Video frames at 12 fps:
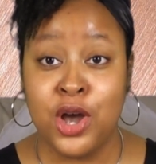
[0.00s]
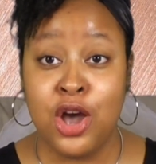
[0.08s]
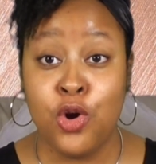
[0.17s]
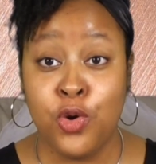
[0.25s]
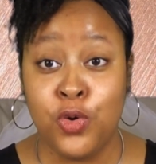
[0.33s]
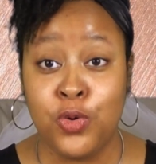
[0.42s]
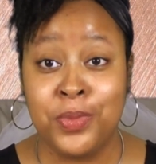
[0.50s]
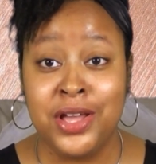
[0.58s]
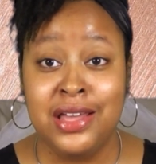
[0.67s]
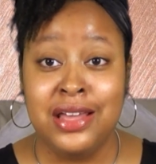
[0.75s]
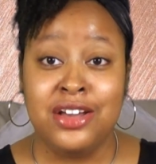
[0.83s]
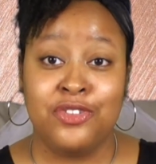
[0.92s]
home
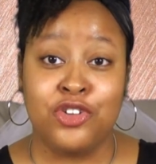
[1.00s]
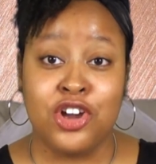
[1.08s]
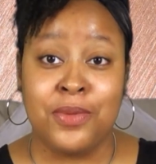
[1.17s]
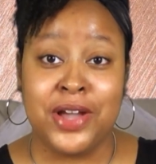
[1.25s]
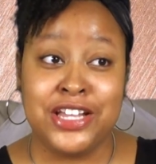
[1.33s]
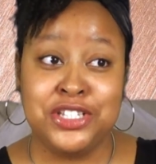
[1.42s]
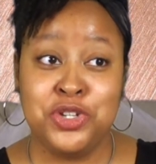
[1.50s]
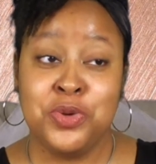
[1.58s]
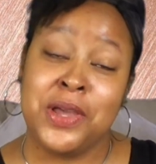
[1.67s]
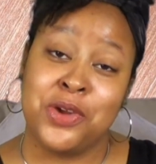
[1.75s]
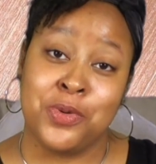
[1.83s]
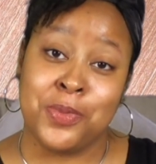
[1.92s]
from a
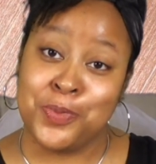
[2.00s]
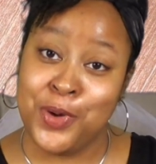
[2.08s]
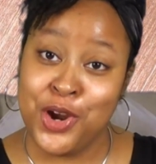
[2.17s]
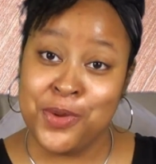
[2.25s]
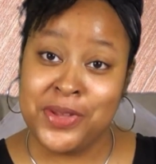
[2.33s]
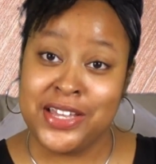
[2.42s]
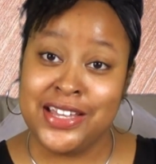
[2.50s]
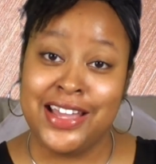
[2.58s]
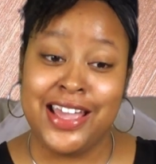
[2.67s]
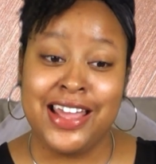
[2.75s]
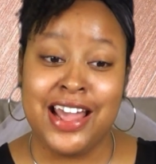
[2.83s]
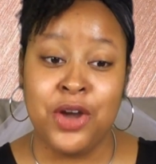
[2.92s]
2-bedroom apartment,
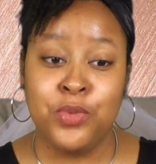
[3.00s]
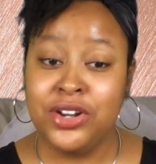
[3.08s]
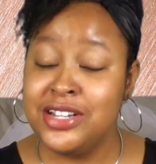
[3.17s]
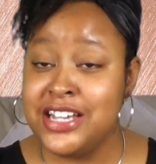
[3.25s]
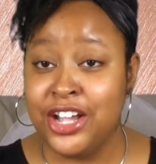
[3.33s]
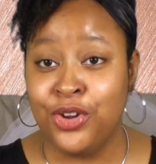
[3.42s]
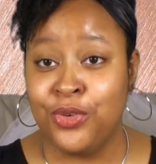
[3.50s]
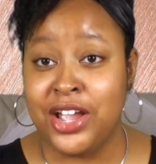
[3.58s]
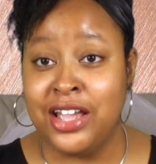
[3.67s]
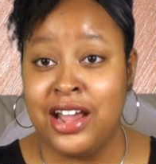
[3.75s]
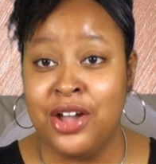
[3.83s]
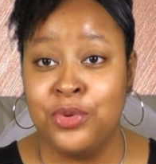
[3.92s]
and I want to
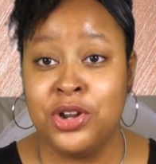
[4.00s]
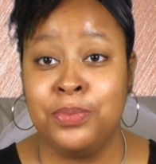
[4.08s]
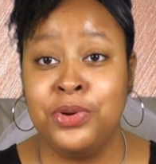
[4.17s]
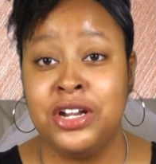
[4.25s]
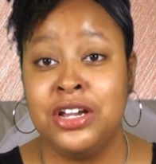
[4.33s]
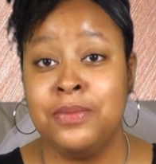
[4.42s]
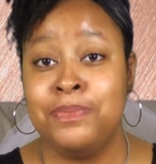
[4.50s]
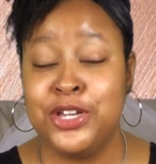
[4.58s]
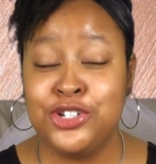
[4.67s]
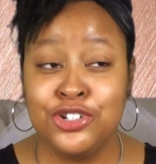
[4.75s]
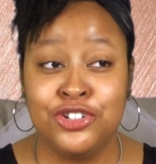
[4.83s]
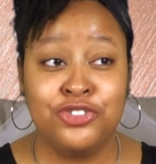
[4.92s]
decorate. I want to put up
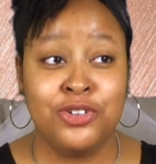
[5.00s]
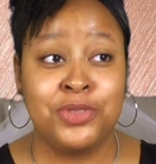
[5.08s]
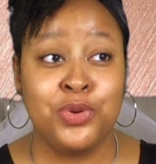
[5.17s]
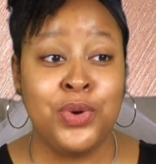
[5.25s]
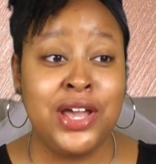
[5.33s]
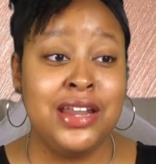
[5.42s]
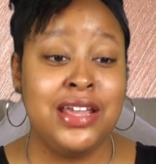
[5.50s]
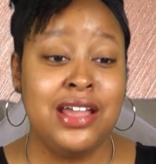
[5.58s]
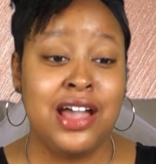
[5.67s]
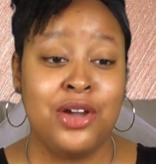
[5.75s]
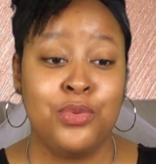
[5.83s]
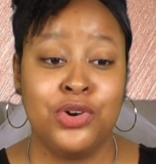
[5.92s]
pictures from the
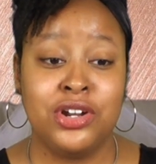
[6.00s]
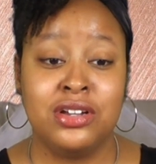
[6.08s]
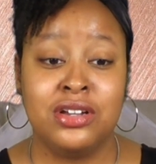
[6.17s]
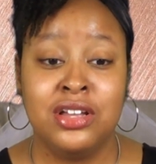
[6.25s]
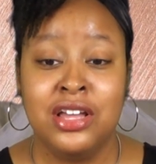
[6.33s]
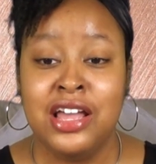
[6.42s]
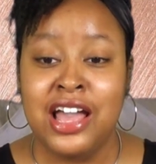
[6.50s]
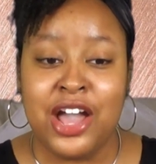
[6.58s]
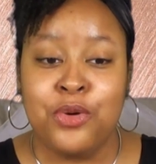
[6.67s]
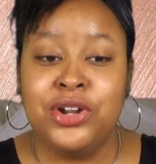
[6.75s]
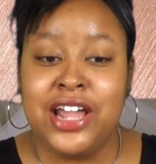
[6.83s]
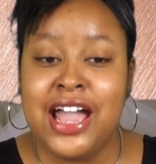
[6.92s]
wedding. I want
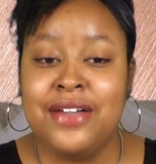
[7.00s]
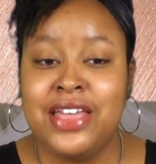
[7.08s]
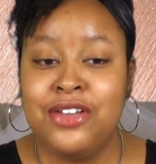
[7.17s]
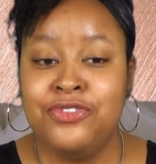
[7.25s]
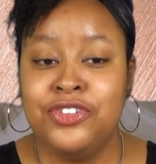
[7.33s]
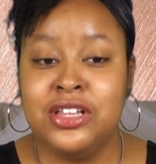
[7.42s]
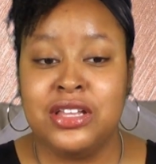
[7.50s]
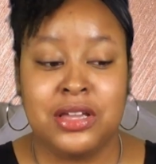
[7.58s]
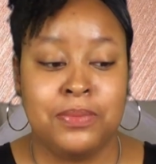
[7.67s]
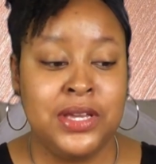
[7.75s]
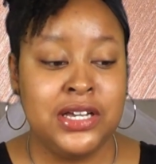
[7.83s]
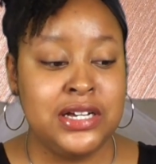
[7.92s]
to have that
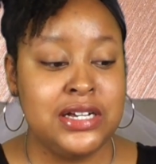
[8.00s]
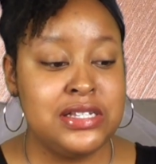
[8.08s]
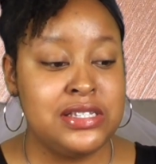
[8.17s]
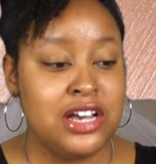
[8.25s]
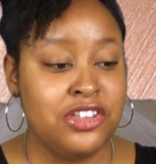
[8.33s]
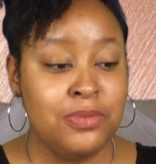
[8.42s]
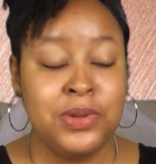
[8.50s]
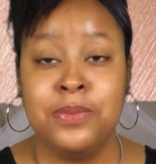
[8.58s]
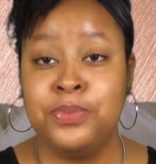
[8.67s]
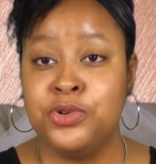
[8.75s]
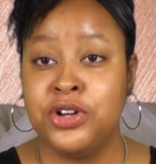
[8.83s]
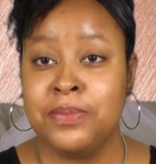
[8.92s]
feeling, because other
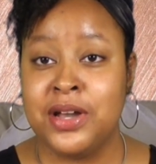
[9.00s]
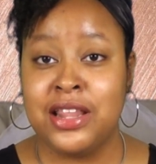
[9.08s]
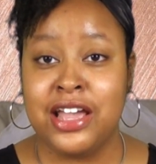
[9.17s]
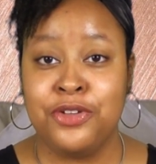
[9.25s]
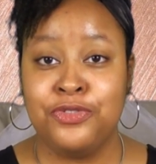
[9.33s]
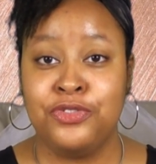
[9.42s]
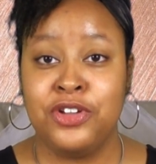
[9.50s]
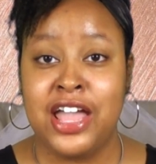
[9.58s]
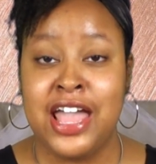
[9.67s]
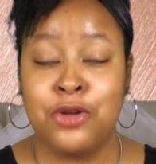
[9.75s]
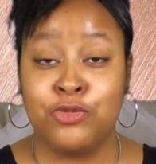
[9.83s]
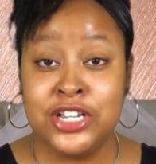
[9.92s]
people in my life
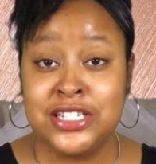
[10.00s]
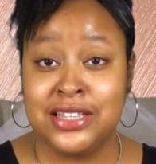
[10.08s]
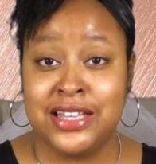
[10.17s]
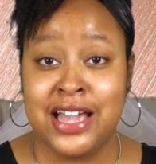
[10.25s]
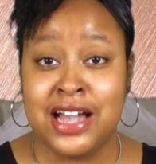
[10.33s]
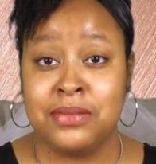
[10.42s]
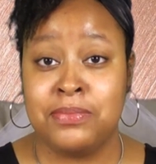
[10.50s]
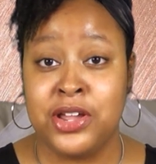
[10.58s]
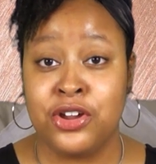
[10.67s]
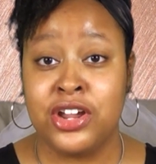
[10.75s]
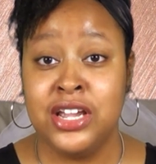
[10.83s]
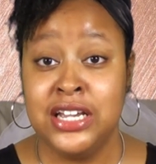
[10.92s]
had recently gotten
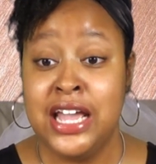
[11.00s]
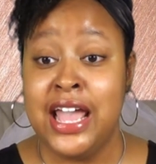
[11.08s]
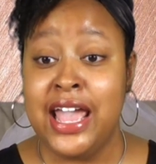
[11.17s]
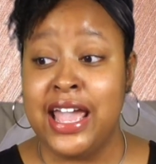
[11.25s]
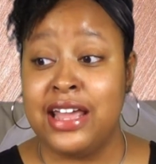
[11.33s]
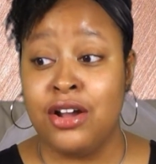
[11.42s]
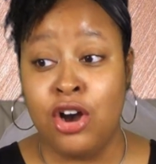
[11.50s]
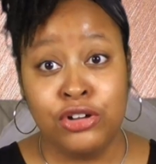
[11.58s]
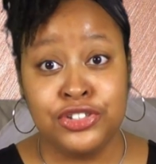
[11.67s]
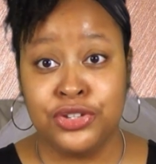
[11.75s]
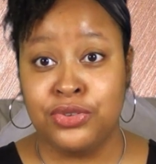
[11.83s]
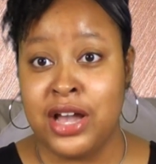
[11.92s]
married and
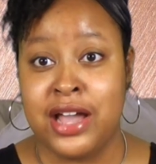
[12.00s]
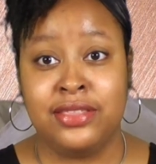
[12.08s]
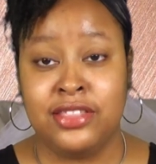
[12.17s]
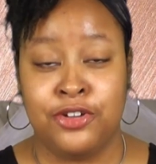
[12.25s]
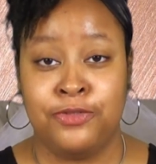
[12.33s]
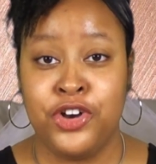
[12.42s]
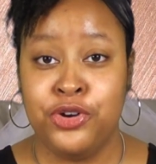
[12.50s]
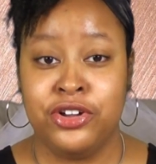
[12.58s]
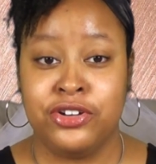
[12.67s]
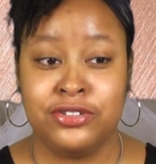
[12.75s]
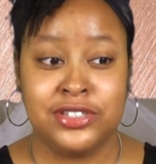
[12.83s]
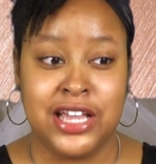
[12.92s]
also gotten their
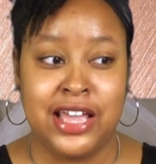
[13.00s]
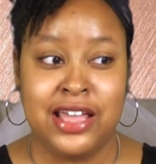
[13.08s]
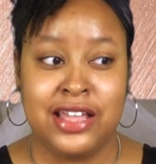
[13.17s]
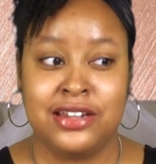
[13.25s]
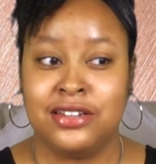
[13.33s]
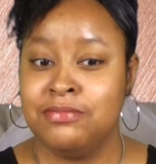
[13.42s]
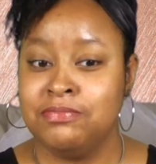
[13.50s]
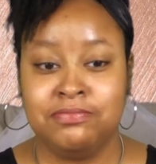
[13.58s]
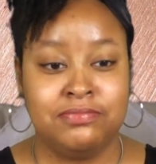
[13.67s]
photos, and